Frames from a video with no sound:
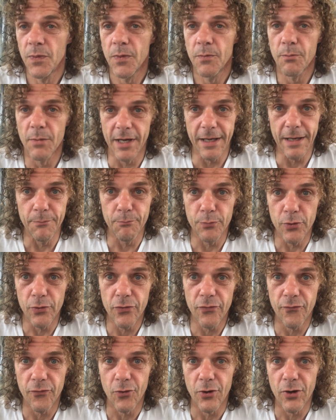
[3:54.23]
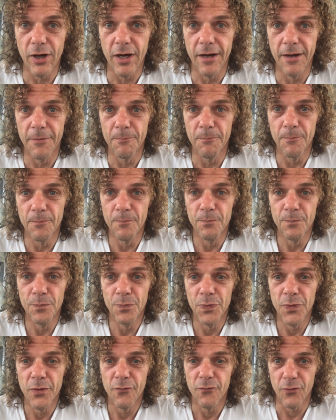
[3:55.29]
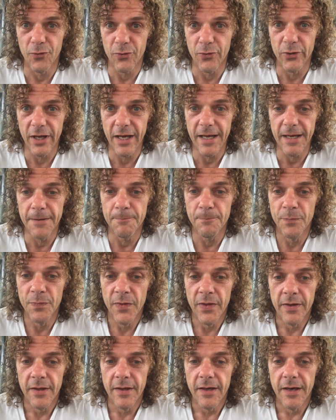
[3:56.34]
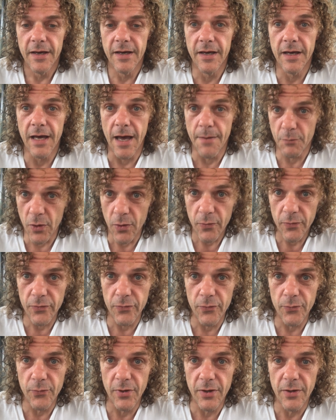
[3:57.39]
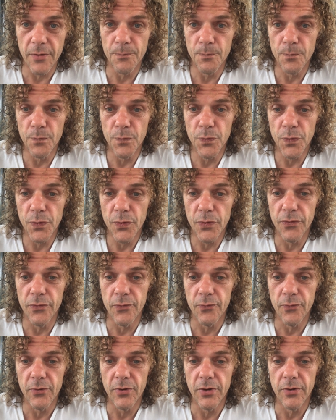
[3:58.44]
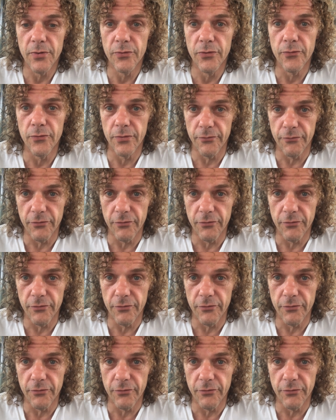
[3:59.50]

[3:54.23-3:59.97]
my input for today. I'm going to do a